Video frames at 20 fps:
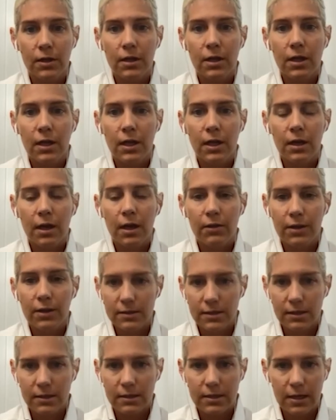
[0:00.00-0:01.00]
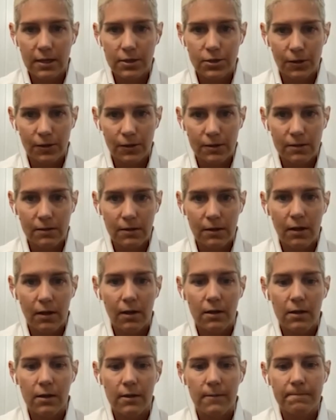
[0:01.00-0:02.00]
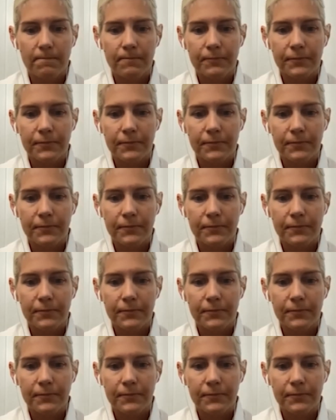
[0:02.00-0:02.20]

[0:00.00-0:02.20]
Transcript: and how that's contagious. The